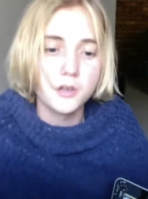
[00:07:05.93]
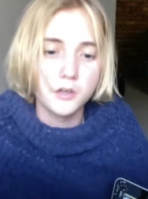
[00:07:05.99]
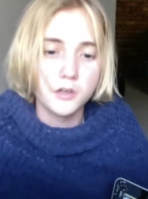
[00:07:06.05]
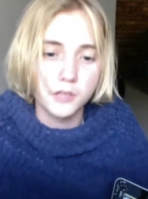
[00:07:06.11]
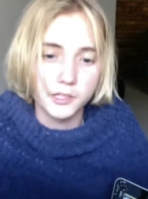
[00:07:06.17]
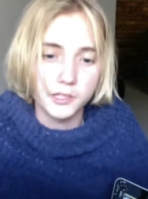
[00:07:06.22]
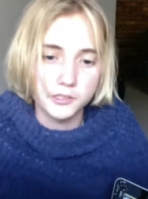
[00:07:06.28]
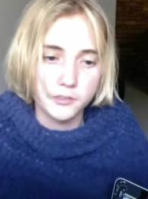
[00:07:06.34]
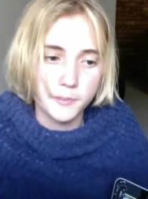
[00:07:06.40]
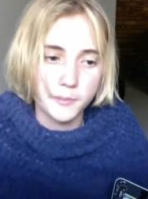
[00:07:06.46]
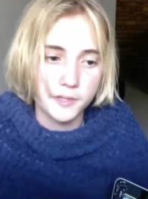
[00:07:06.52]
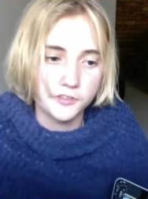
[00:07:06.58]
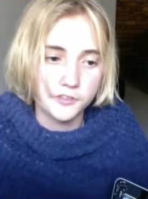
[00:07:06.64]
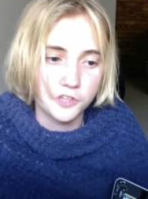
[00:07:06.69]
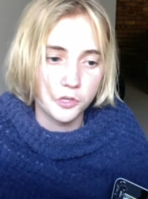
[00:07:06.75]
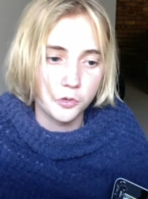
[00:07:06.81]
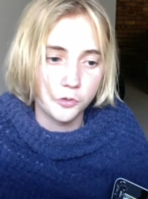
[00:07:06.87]
like the best
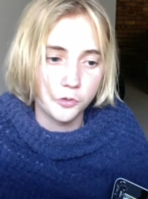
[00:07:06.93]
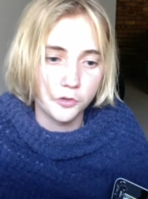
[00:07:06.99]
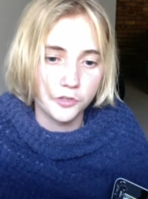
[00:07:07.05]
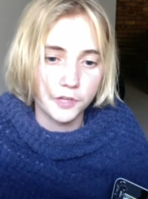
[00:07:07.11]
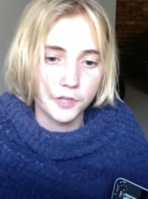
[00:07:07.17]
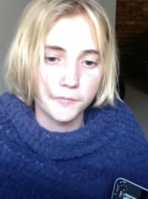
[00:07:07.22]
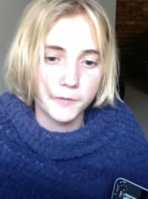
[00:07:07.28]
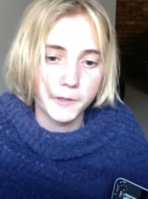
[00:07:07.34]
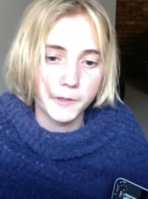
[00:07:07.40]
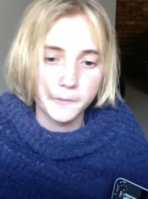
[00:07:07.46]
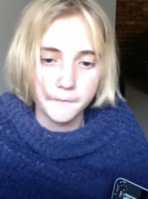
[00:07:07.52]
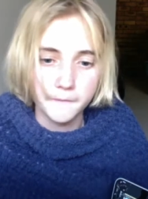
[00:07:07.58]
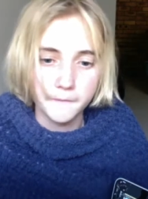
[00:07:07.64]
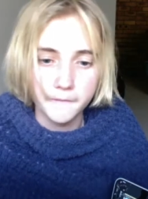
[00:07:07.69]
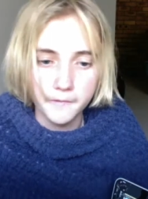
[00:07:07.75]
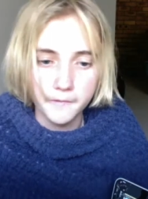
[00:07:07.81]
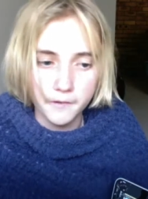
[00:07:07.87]
kills or something.
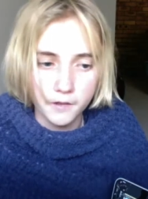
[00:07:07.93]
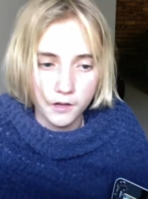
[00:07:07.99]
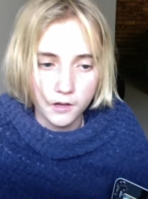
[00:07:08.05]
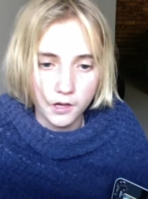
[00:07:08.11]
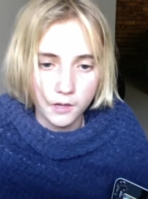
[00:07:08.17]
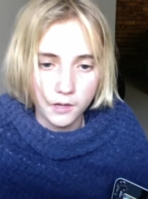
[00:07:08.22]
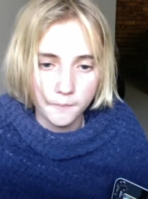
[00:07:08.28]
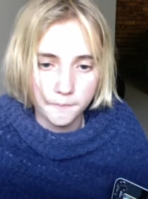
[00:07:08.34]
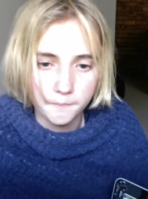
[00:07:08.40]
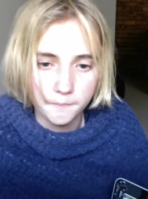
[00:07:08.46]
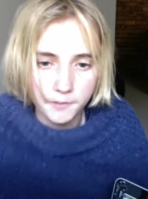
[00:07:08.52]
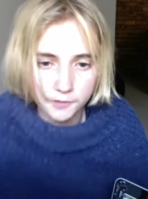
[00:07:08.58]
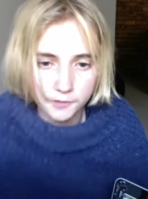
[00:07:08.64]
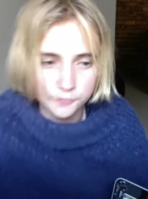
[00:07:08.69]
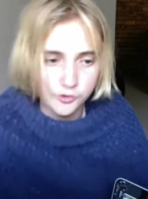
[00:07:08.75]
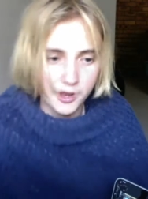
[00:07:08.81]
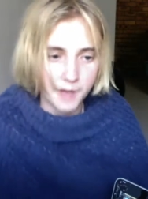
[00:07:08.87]

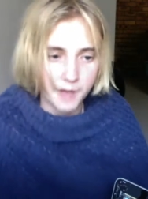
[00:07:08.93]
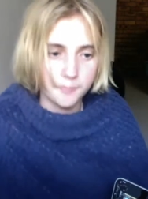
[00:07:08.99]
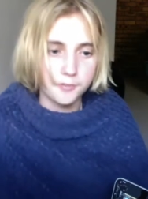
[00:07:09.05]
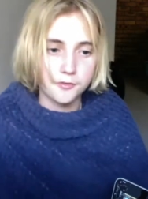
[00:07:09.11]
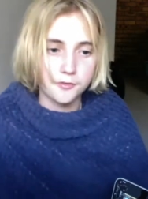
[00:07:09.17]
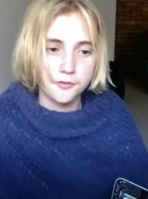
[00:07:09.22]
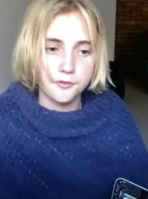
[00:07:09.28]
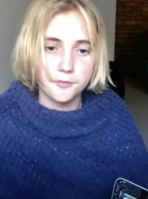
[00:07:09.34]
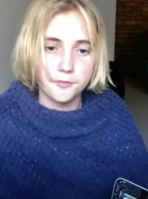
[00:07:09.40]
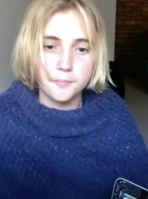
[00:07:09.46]
Best traps.